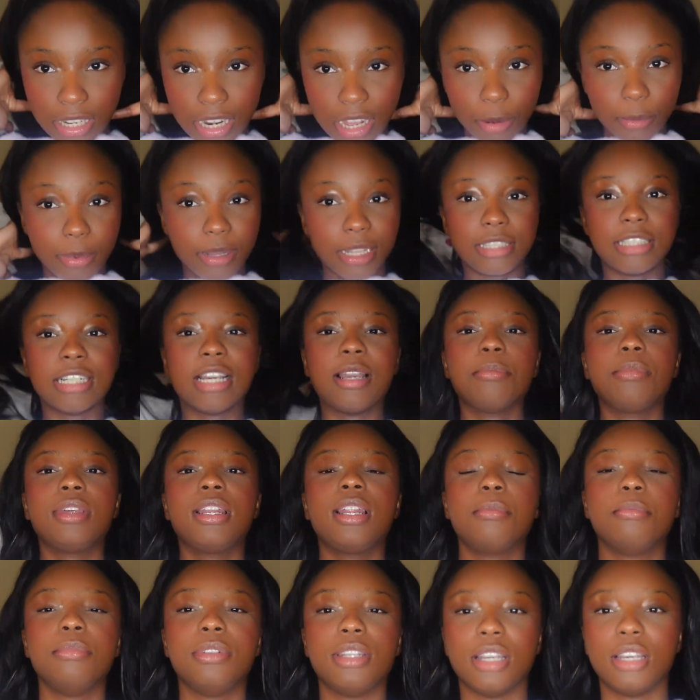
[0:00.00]
Now, by the time that
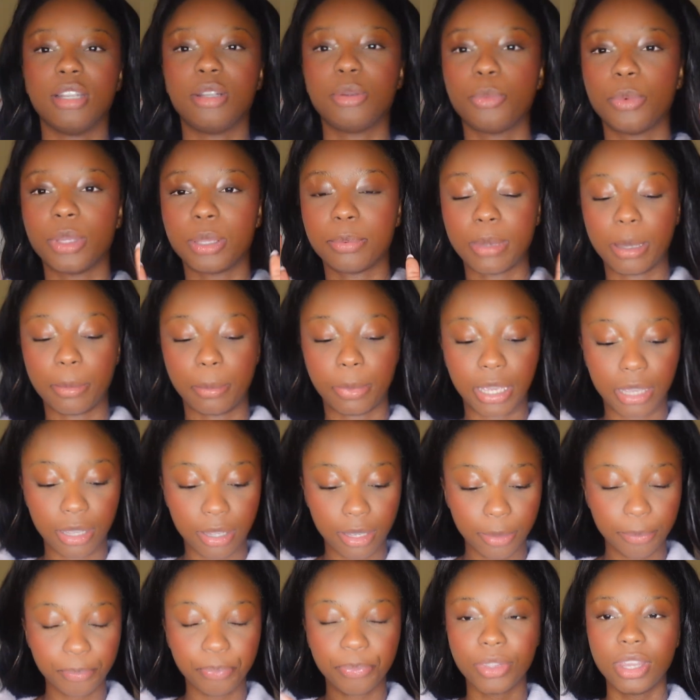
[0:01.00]
I'm done with my
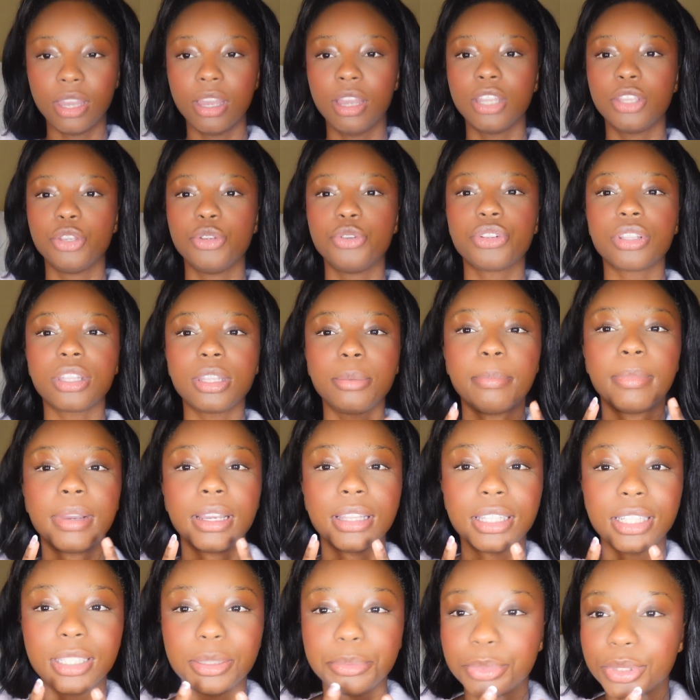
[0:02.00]
makeup, usually my
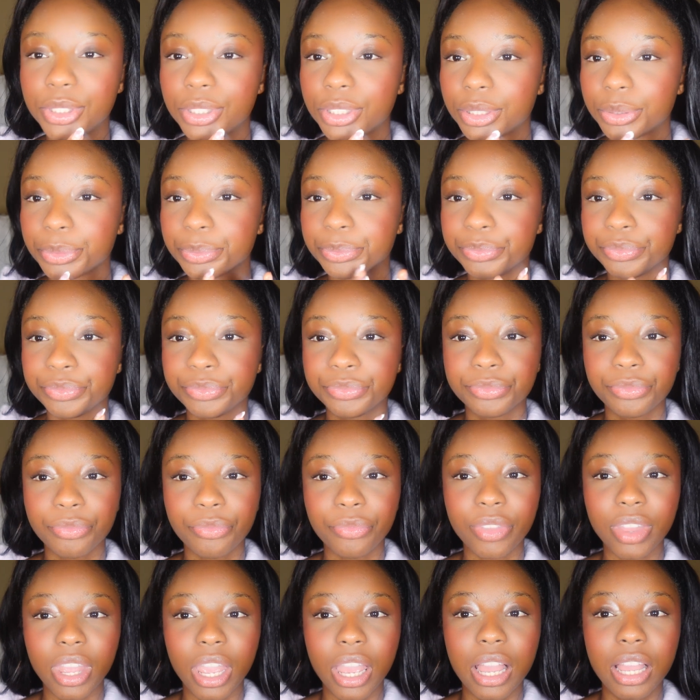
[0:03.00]
lips
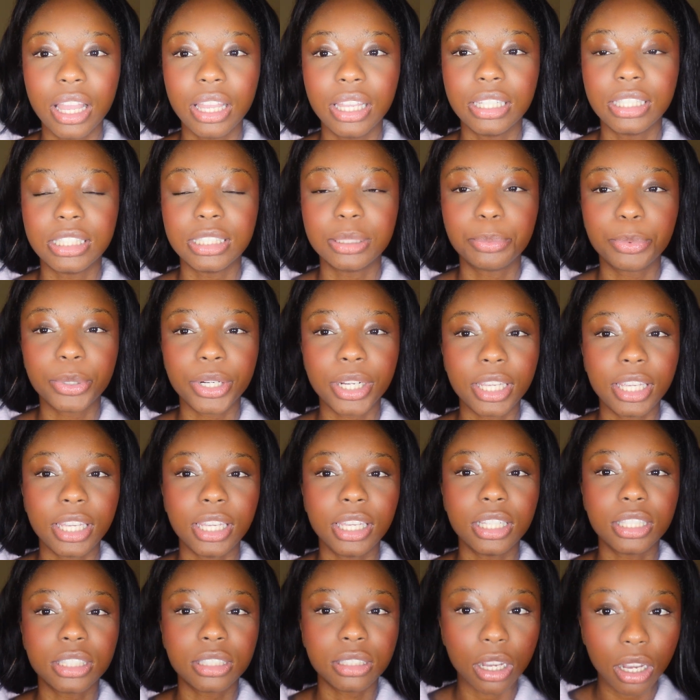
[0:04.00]
is
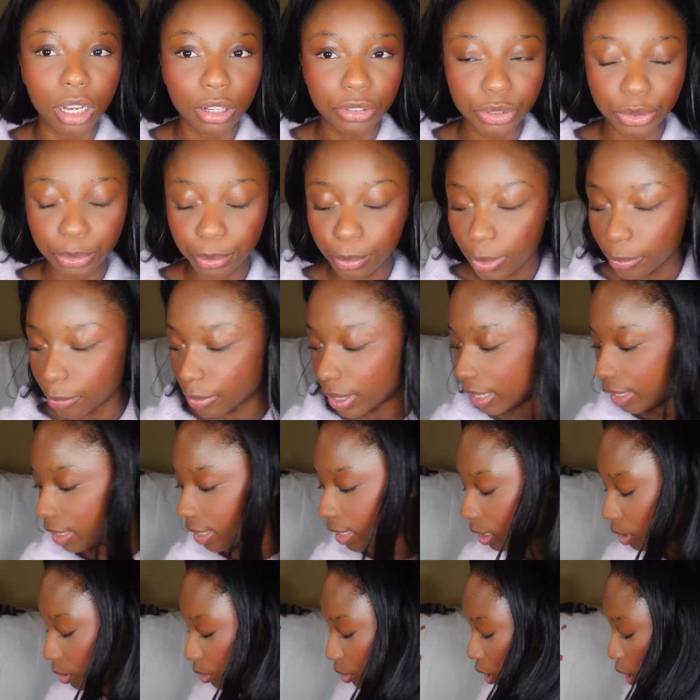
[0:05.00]
pretty soft right
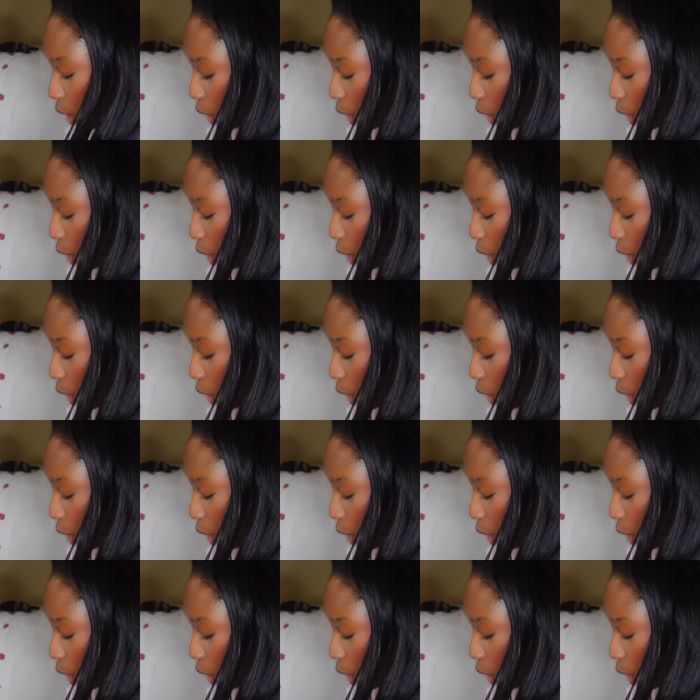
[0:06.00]
now.